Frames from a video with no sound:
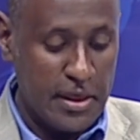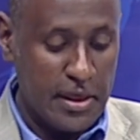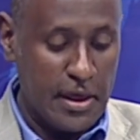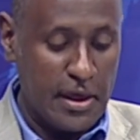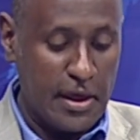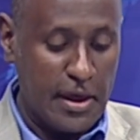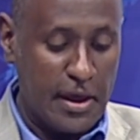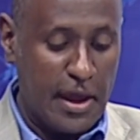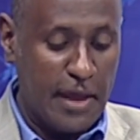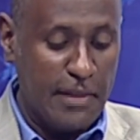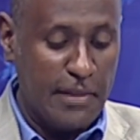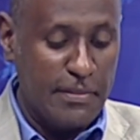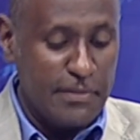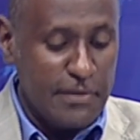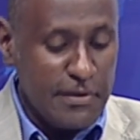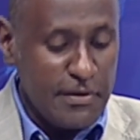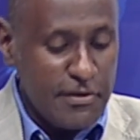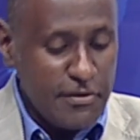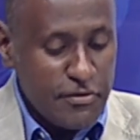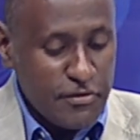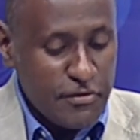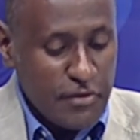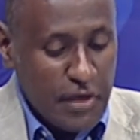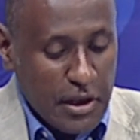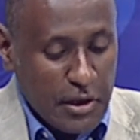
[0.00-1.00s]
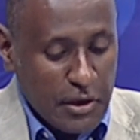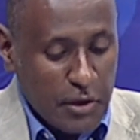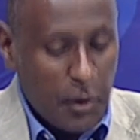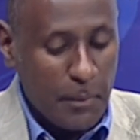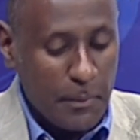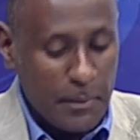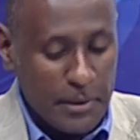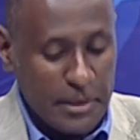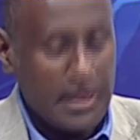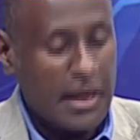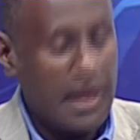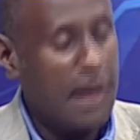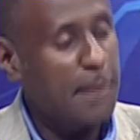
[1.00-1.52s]
And these
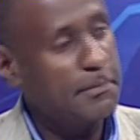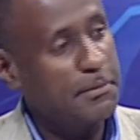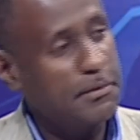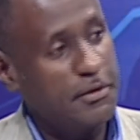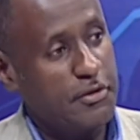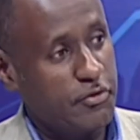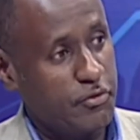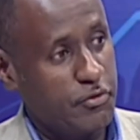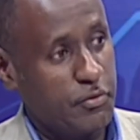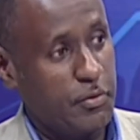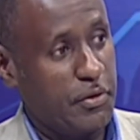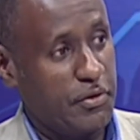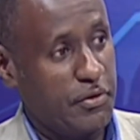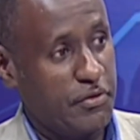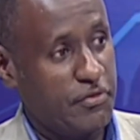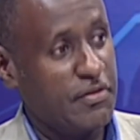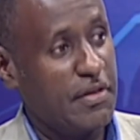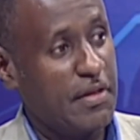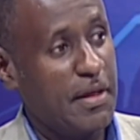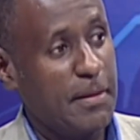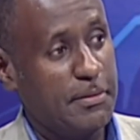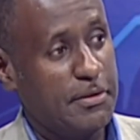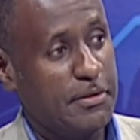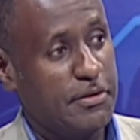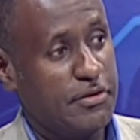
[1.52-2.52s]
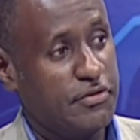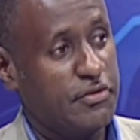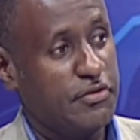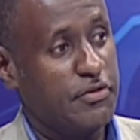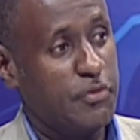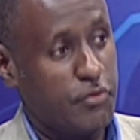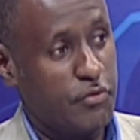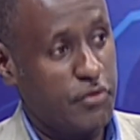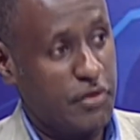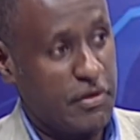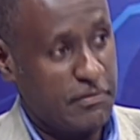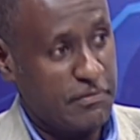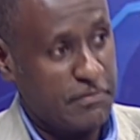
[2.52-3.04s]
endowment companies were established
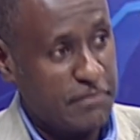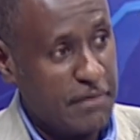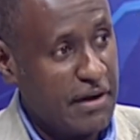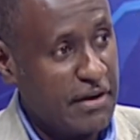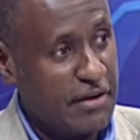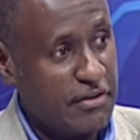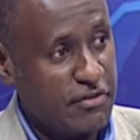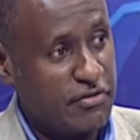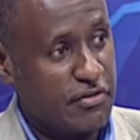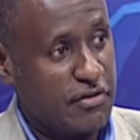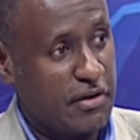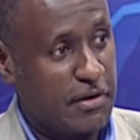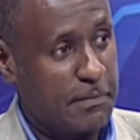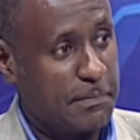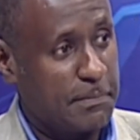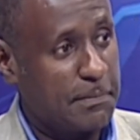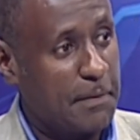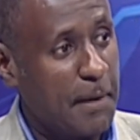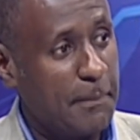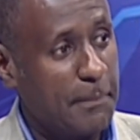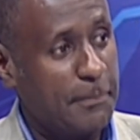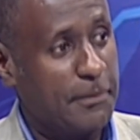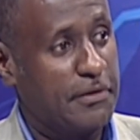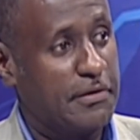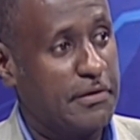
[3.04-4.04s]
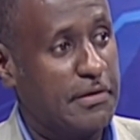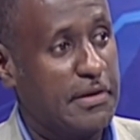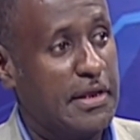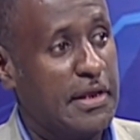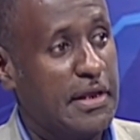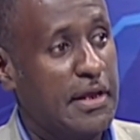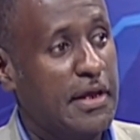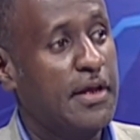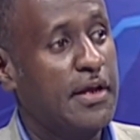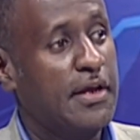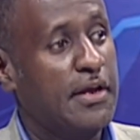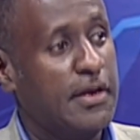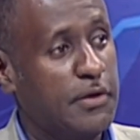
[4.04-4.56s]
using funds and property
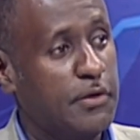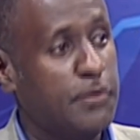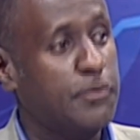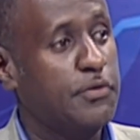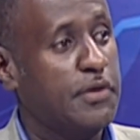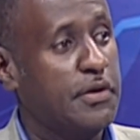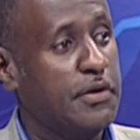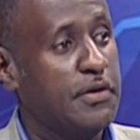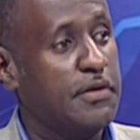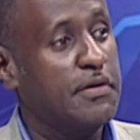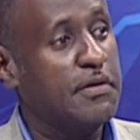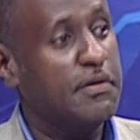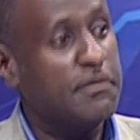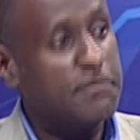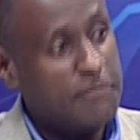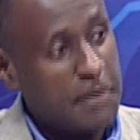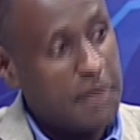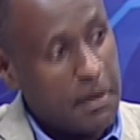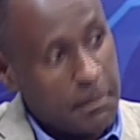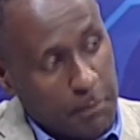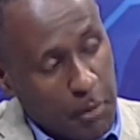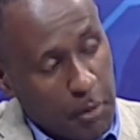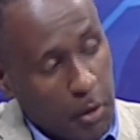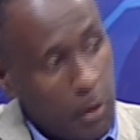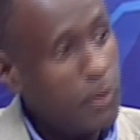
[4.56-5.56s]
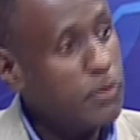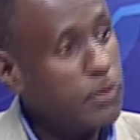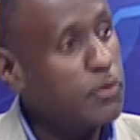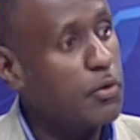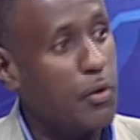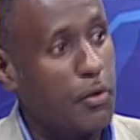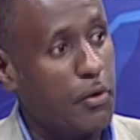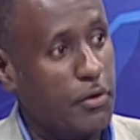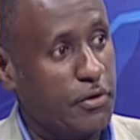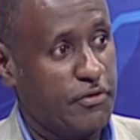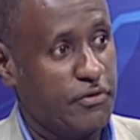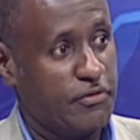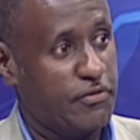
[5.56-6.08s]
looted from all
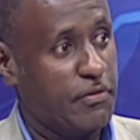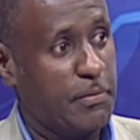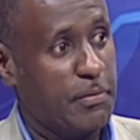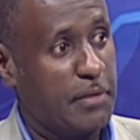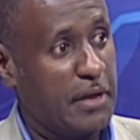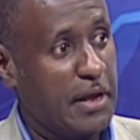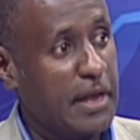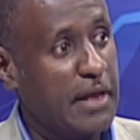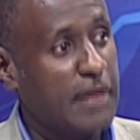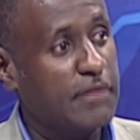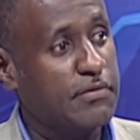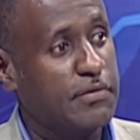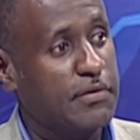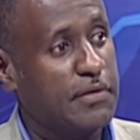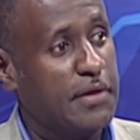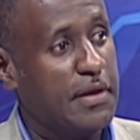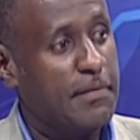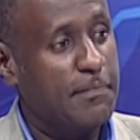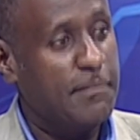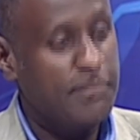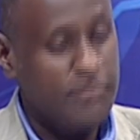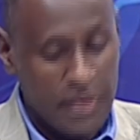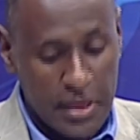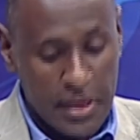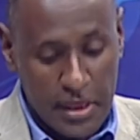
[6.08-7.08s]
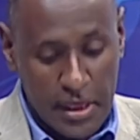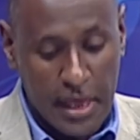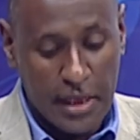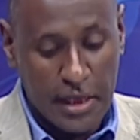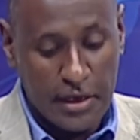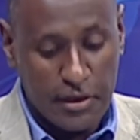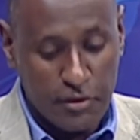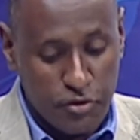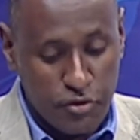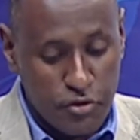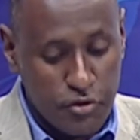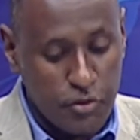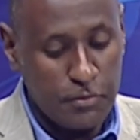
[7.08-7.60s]
corners of the country.
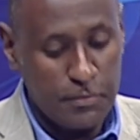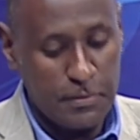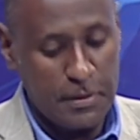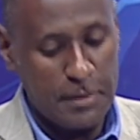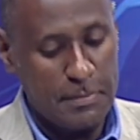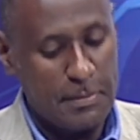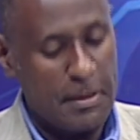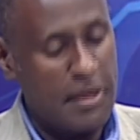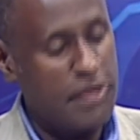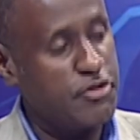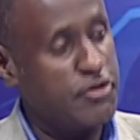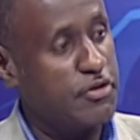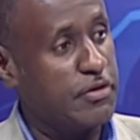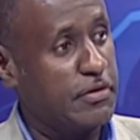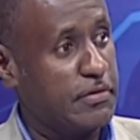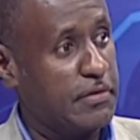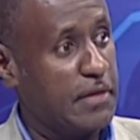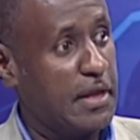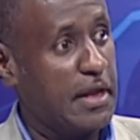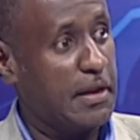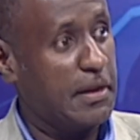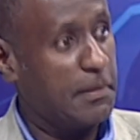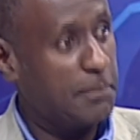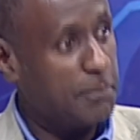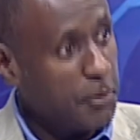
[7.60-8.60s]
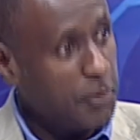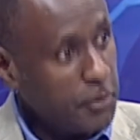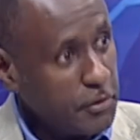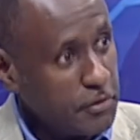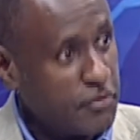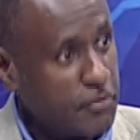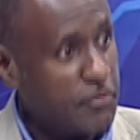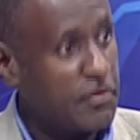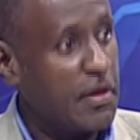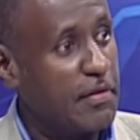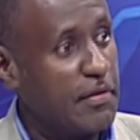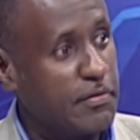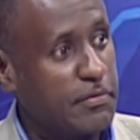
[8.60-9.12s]
And it should be mentioned that upon
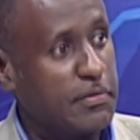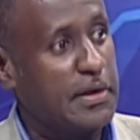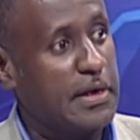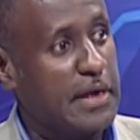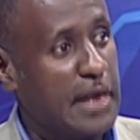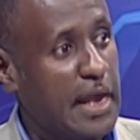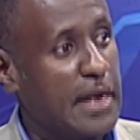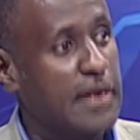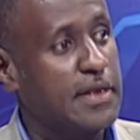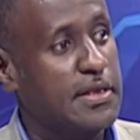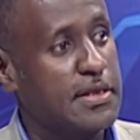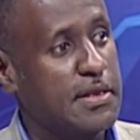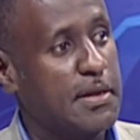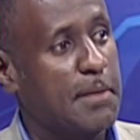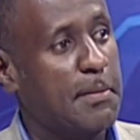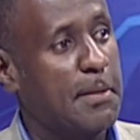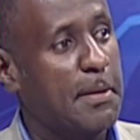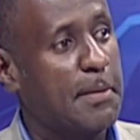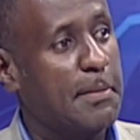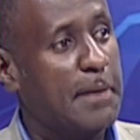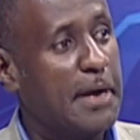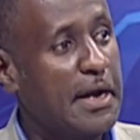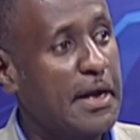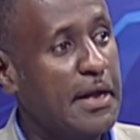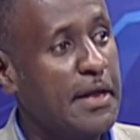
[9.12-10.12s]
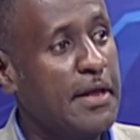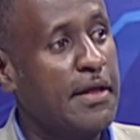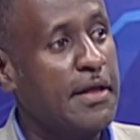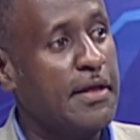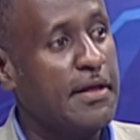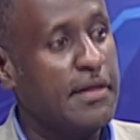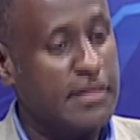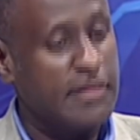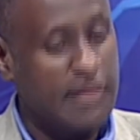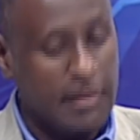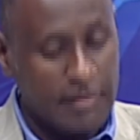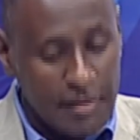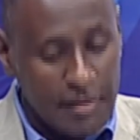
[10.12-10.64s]
its entry in Addis Ababa, the